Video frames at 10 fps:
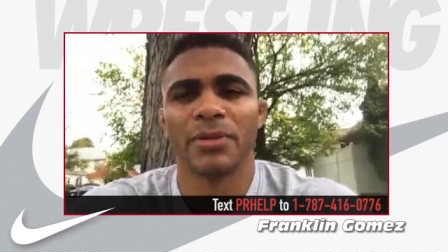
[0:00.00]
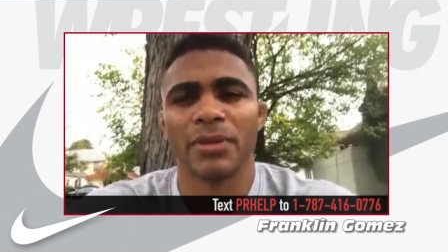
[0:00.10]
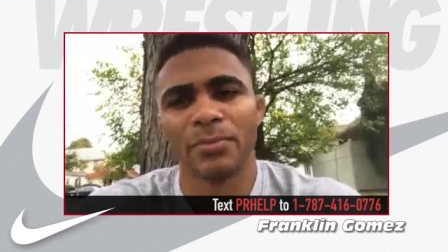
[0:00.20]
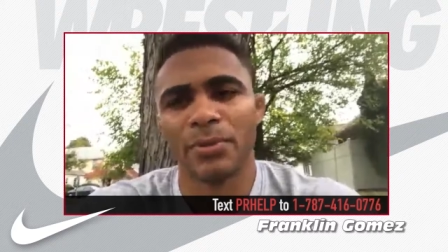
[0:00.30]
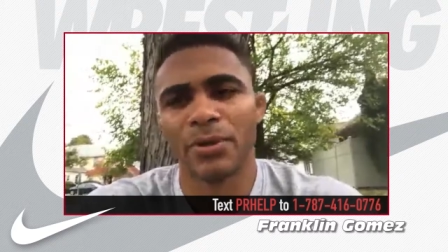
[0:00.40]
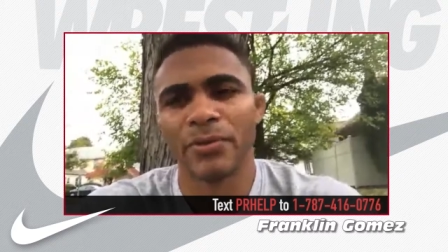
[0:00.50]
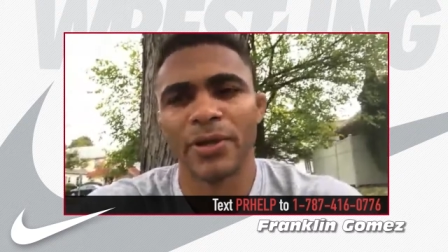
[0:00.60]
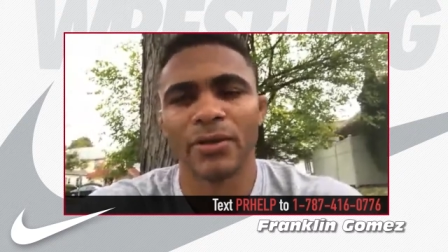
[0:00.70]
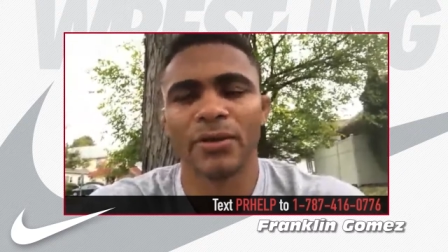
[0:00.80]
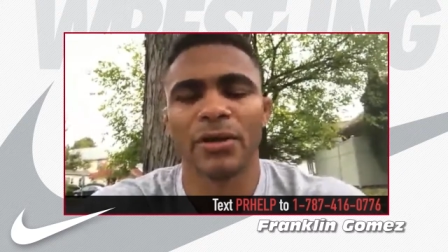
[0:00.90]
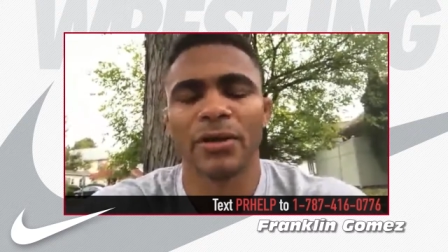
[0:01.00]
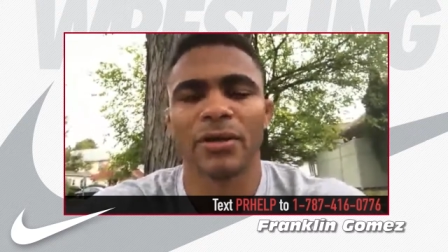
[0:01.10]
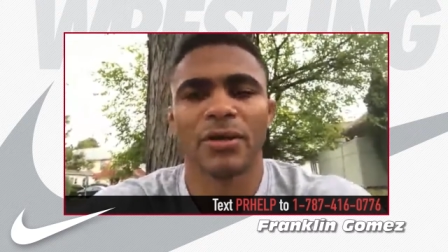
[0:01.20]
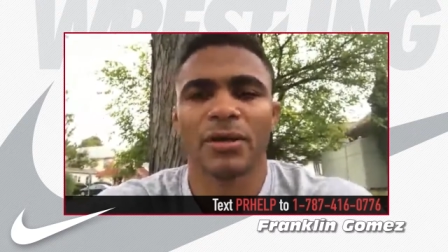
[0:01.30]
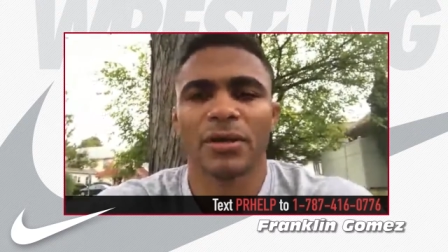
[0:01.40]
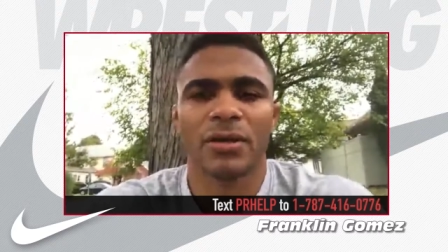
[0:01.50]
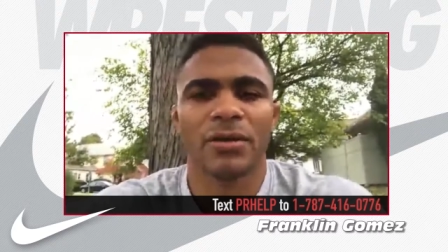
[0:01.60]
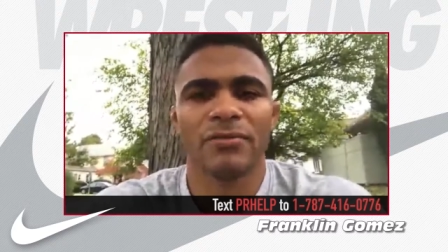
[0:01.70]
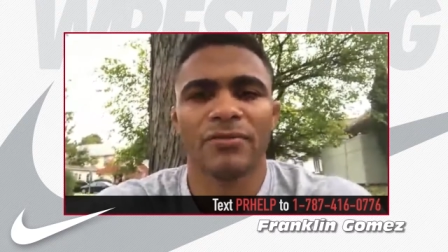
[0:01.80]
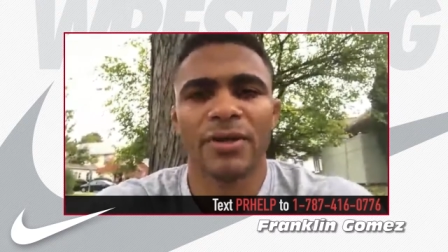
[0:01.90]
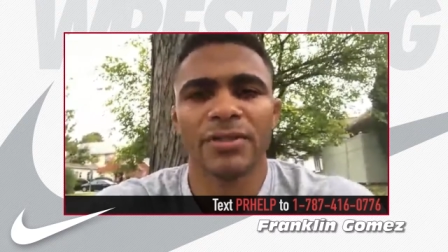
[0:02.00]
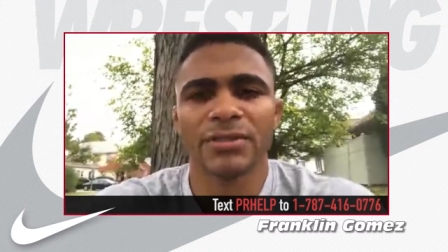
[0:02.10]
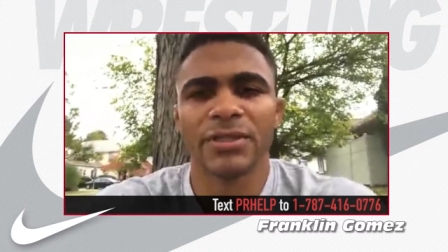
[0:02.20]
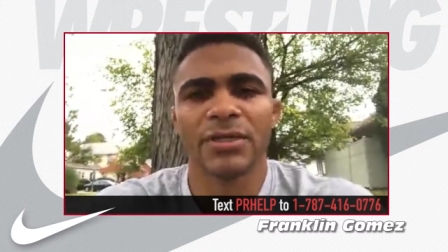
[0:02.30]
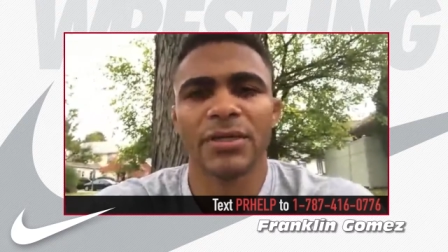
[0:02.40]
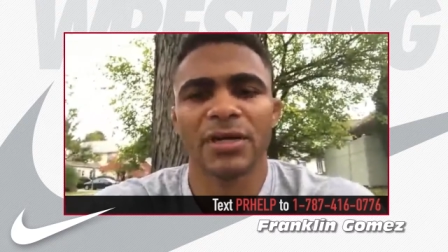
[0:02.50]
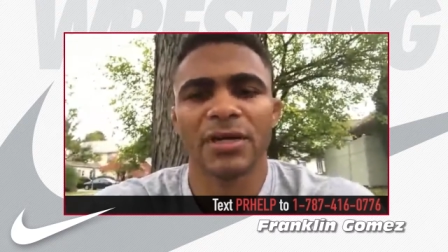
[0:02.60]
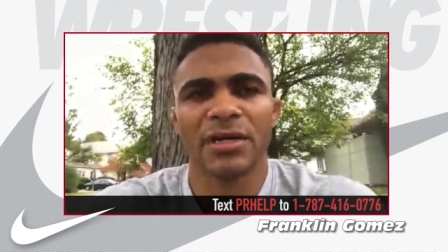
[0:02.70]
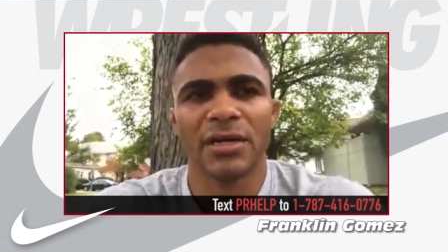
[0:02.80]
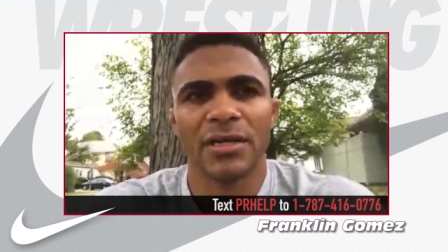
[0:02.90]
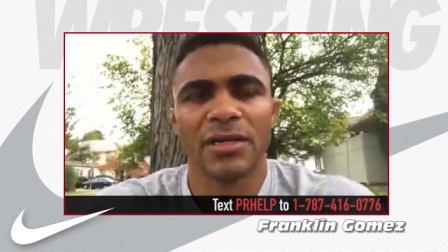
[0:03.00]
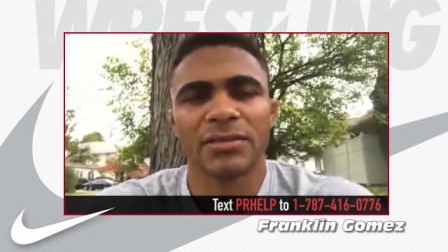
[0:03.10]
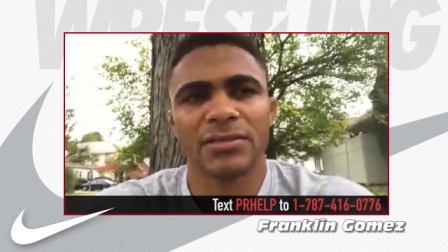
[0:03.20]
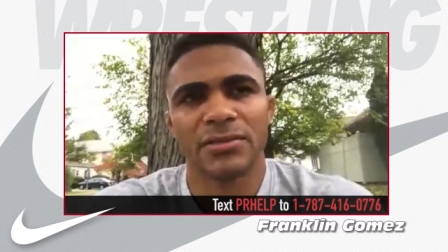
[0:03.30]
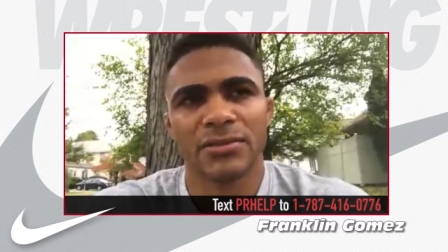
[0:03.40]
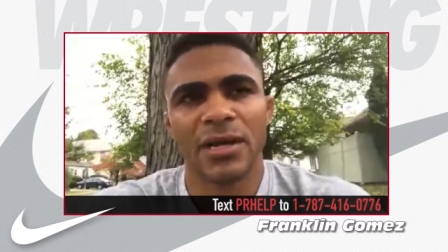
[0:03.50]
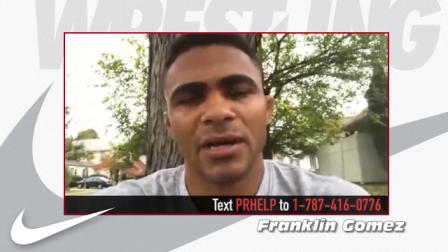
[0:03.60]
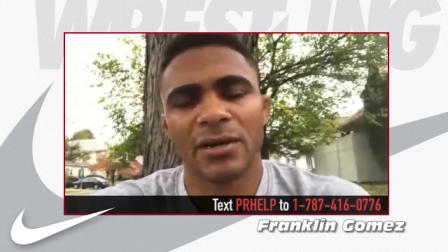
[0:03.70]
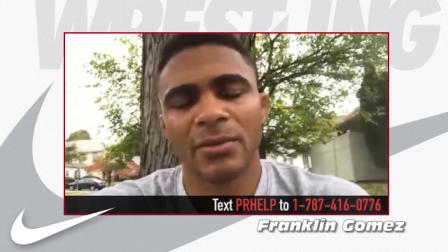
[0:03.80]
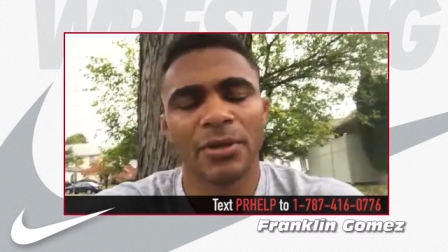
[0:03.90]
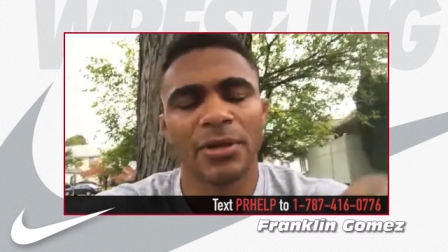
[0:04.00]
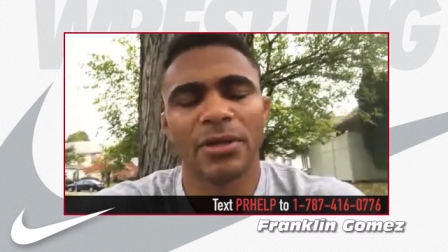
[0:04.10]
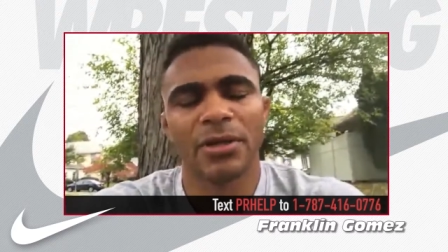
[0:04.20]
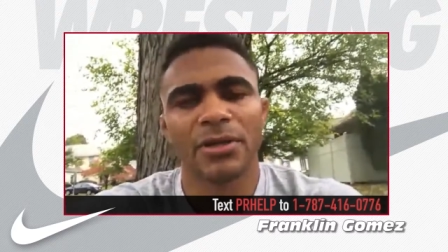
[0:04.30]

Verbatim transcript: within Puerto Rico and other friends here, is through that number.